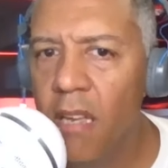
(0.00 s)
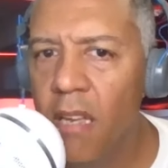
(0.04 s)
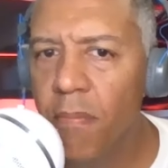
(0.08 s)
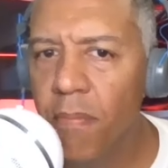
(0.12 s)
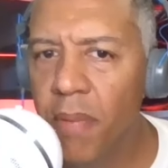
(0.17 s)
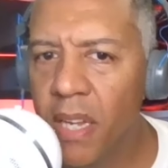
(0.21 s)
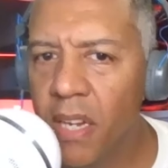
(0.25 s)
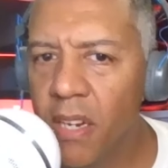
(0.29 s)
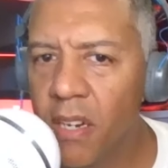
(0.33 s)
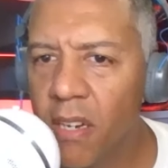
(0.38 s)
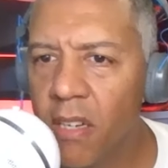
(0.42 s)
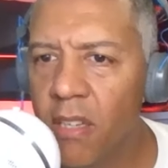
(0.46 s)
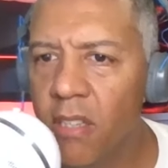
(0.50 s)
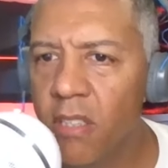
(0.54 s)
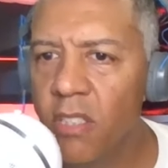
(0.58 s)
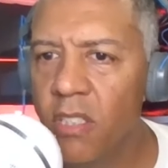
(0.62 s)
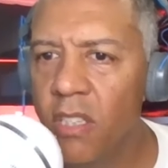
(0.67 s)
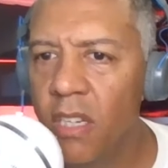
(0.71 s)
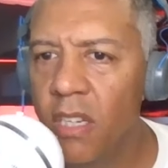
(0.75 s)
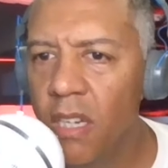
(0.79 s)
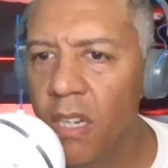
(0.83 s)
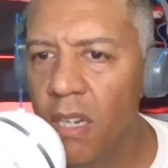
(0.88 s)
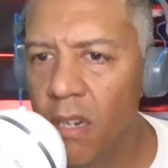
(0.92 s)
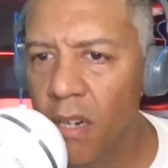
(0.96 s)

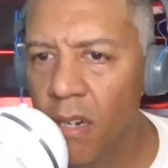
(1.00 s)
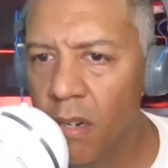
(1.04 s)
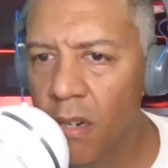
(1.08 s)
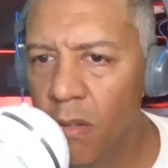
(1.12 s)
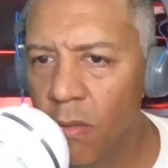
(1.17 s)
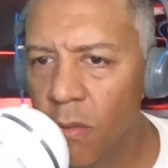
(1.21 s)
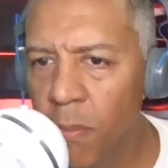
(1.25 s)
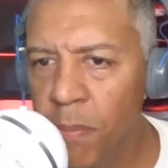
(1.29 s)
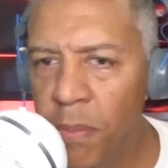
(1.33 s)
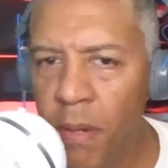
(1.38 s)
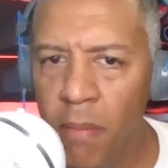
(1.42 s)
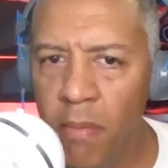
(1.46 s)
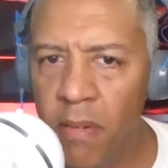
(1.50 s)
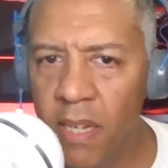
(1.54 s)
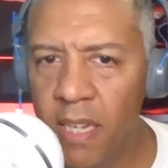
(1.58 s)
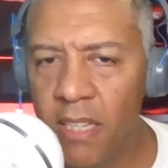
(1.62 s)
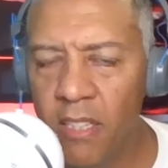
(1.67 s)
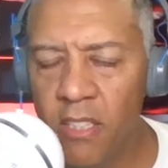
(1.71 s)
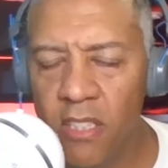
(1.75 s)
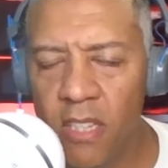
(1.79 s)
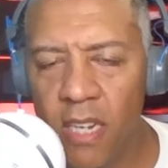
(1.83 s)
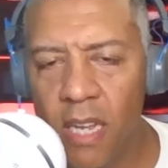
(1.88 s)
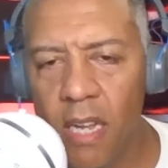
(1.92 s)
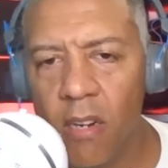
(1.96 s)
because
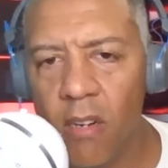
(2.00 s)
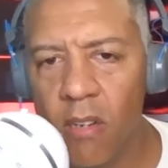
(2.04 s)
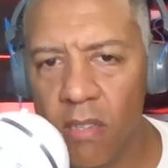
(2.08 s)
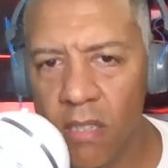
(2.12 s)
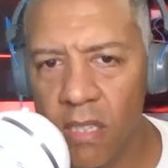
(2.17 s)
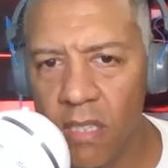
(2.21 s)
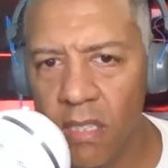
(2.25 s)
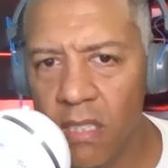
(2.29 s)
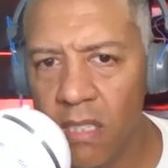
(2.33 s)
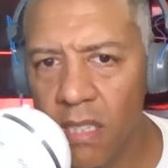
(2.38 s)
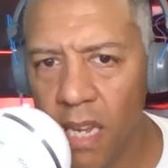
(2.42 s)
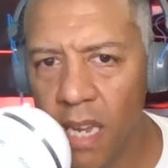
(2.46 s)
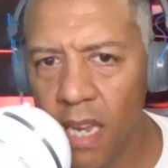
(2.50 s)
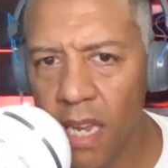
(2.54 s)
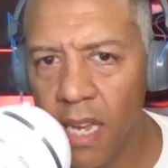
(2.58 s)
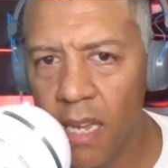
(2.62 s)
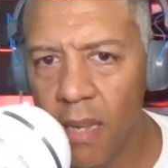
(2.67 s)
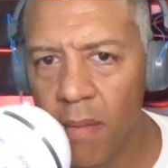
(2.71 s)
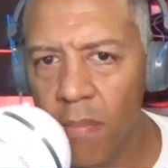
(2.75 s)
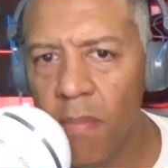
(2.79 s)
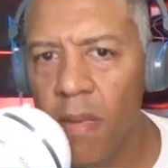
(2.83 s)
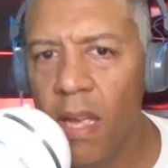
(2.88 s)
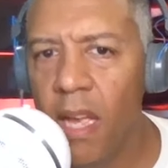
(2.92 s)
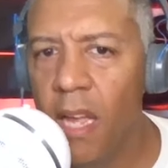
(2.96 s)
Republicans not all the
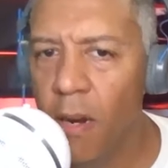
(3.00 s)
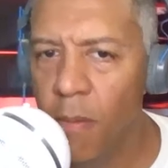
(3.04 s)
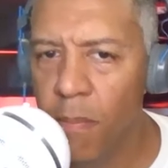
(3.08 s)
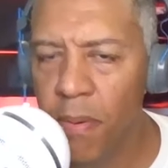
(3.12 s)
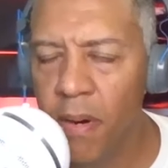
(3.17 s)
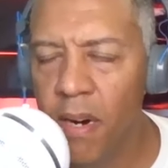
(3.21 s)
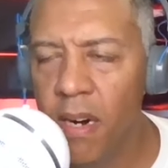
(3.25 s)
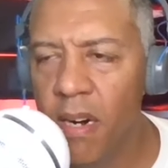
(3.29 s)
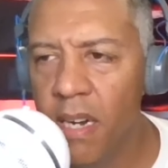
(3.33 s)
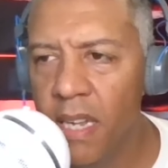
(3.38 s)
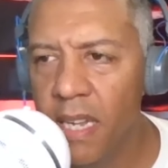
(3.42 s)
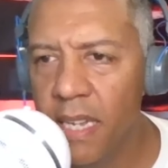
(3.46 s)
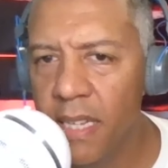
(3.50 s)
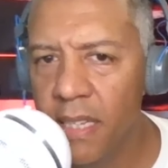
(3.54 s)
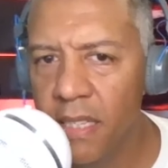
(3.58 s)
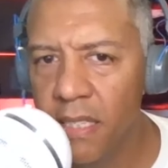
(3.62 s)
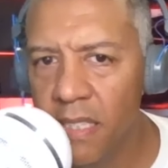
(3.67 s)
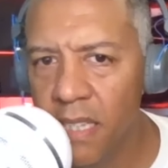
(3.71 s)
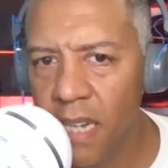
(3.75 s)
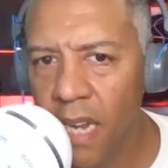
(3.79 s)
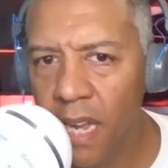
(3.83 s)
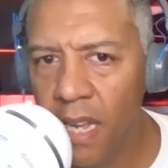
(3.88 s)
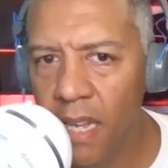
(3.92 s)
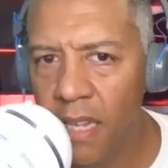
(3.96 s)
same, and a party can
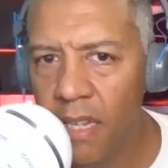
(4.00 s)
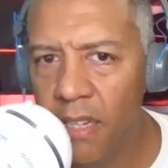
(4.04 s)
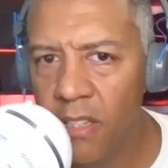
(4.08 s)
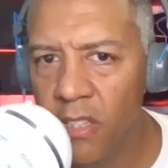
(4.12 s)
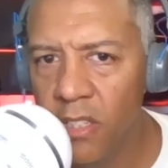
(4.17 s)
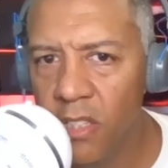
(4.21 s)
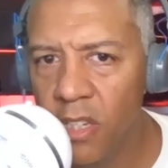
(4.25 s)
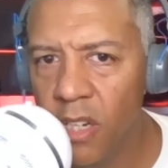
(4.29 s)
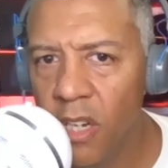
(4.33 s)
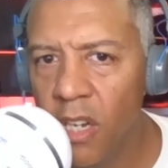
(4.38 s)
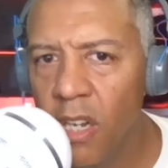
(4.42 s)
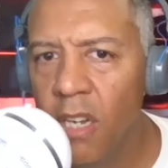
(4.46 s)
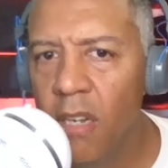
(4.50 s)
change,